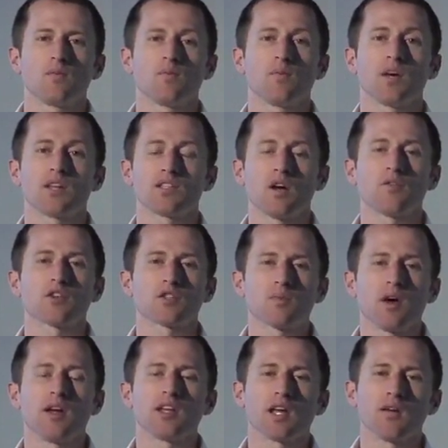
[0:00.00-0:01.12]
By selfish
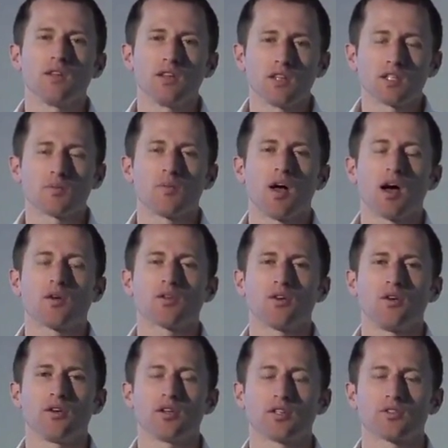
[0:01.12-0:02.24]
mining, I mean this block
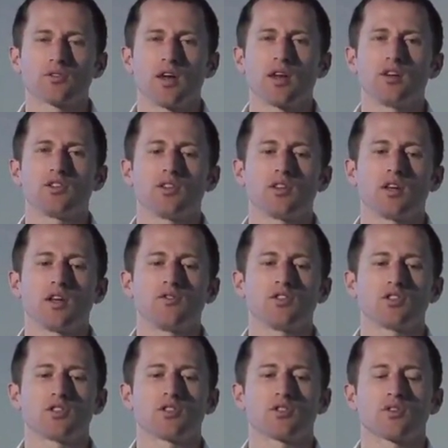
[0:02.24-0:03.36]
withholding strategy that I've
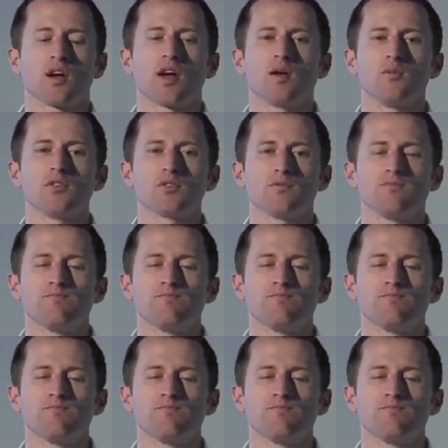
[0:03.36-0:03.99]
just described.